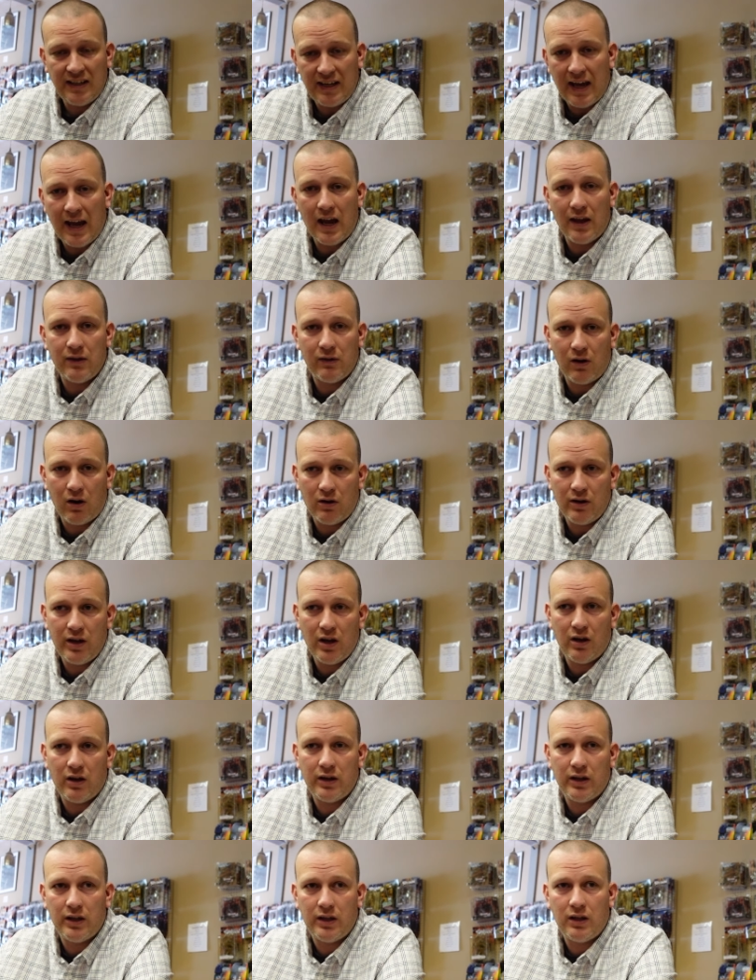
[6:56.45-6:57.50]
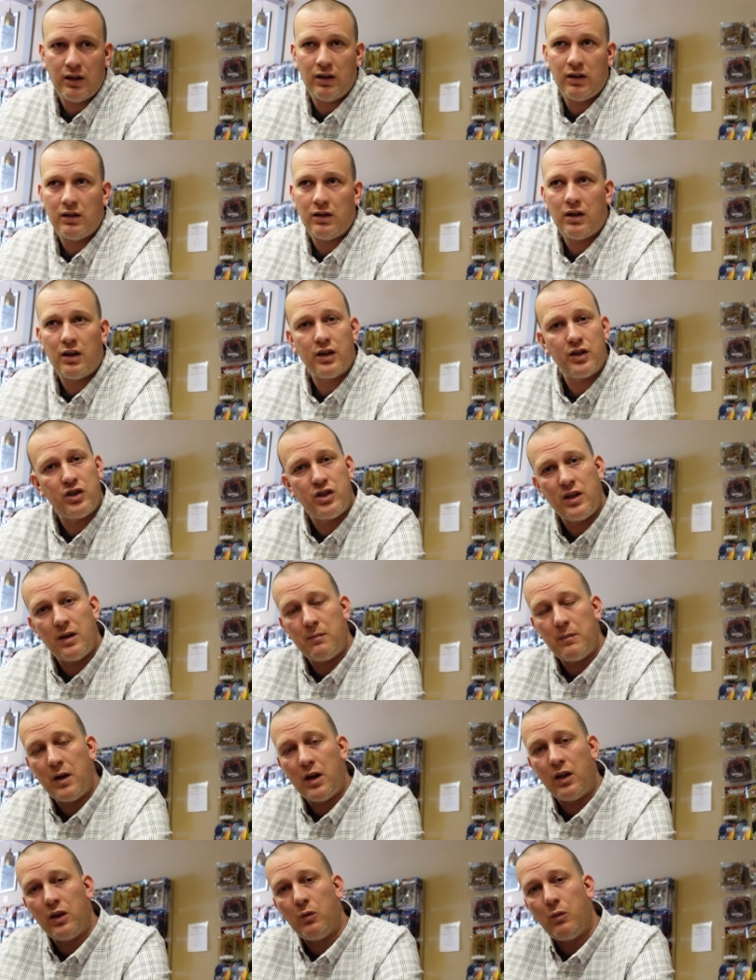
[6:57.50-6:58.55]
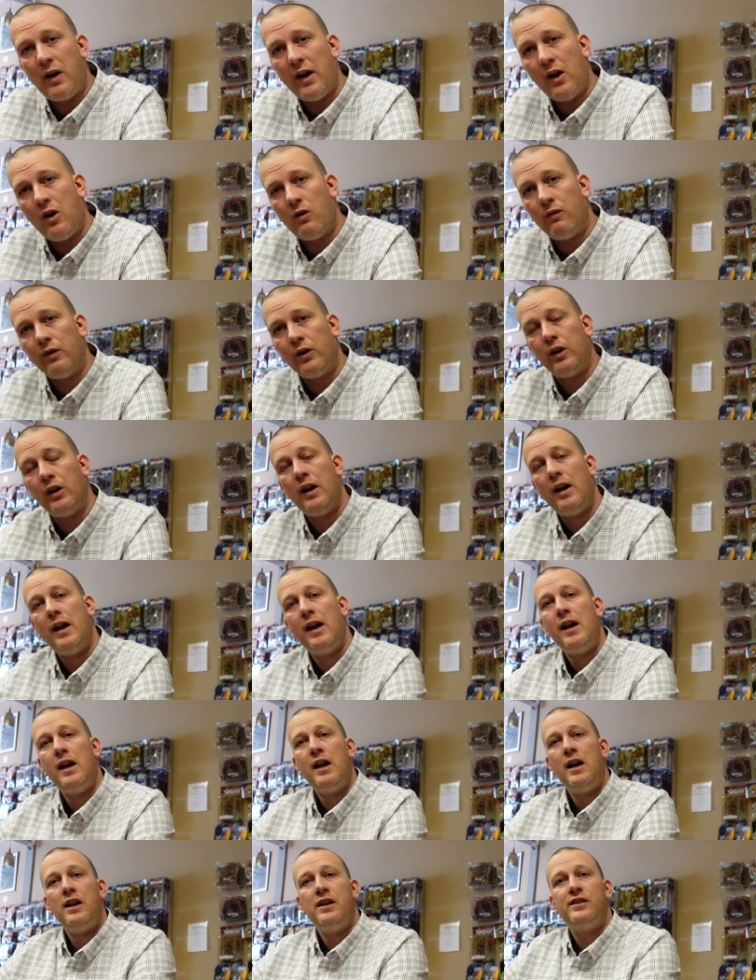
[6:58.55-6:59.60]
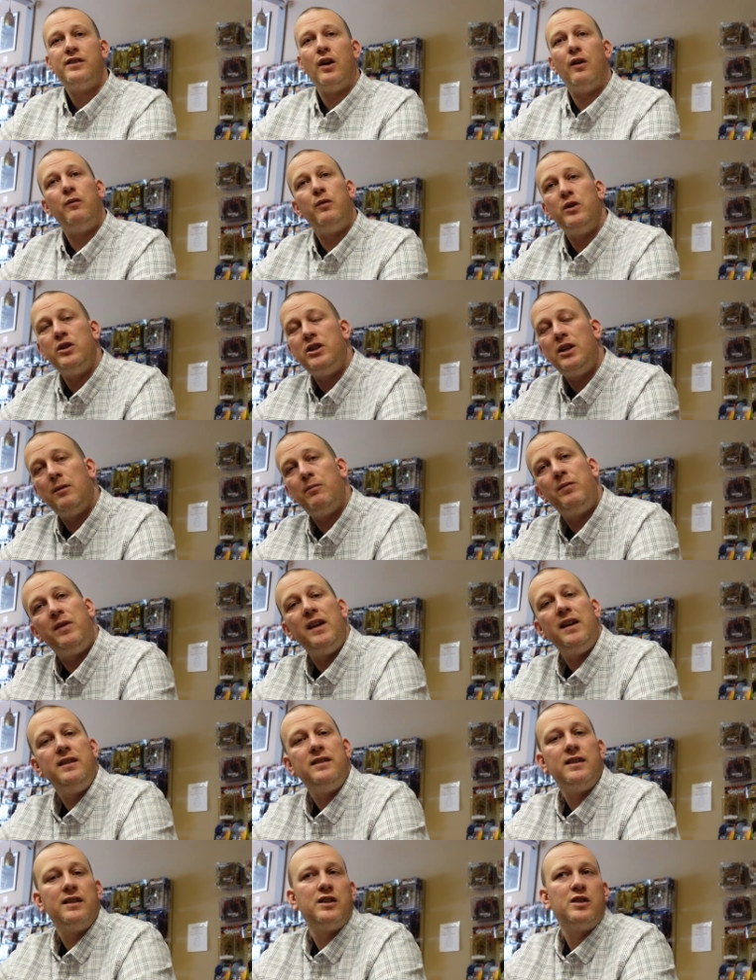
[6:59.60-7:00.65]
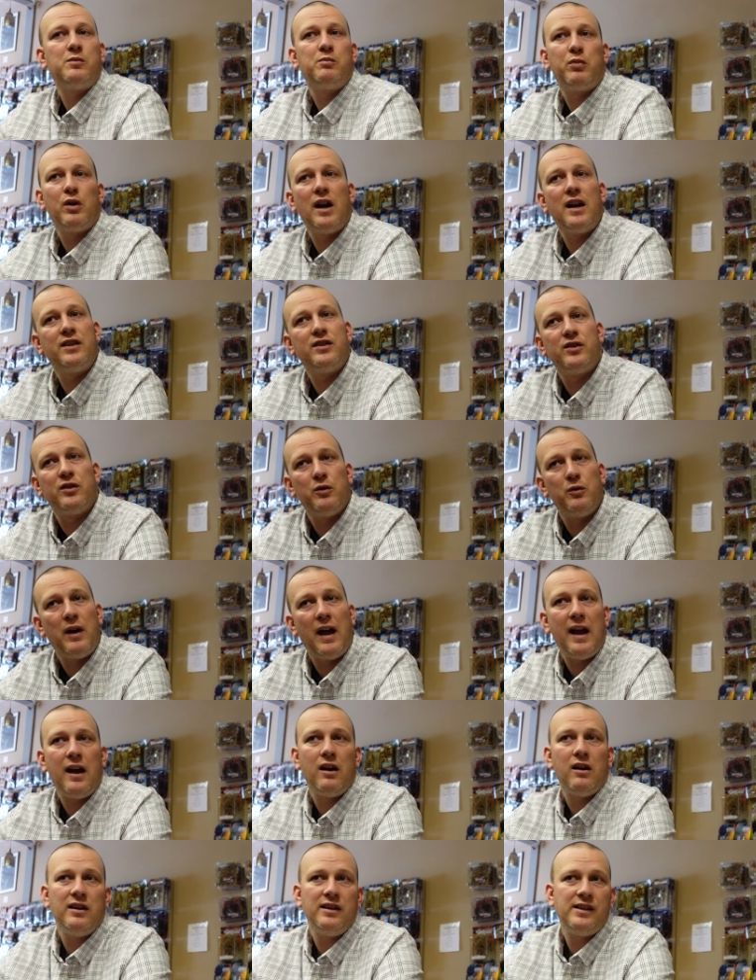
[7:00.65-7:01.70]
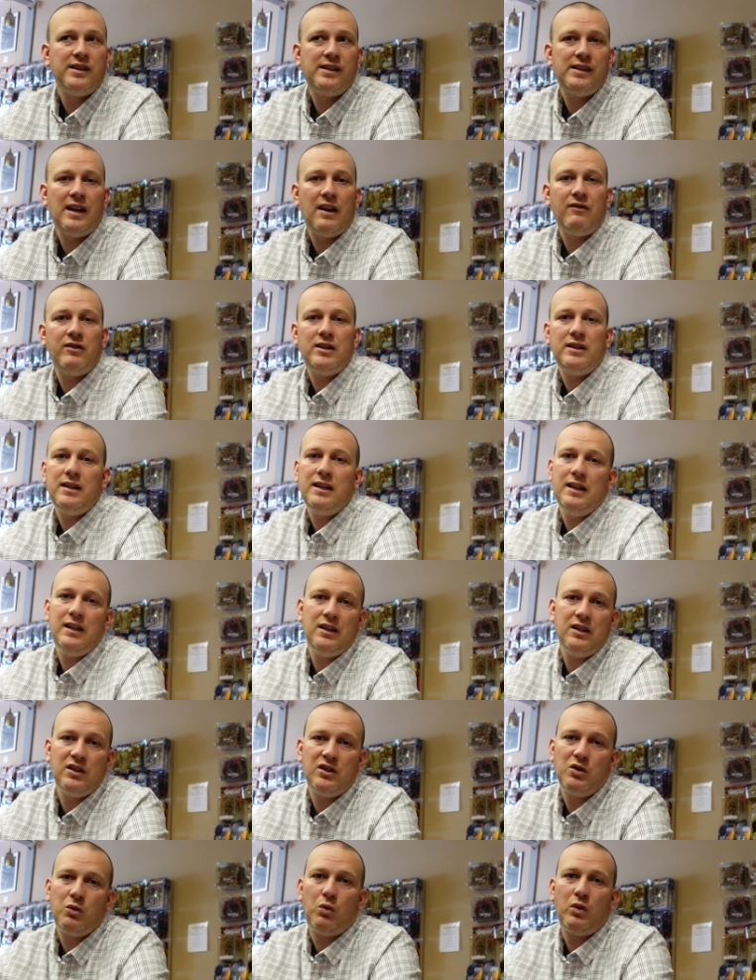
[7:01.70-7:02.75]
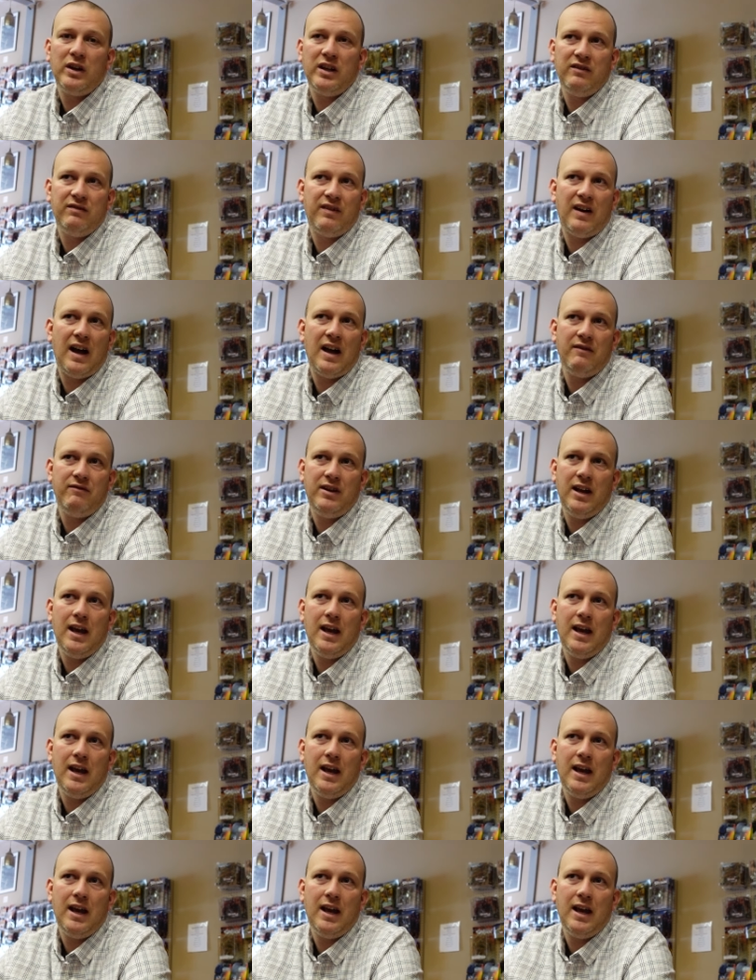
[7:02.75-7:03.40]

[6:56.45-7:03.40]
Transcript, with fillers: Yeah, they're already on a on a shipment on the way over. So if we ship things express through air, it's 17 to 25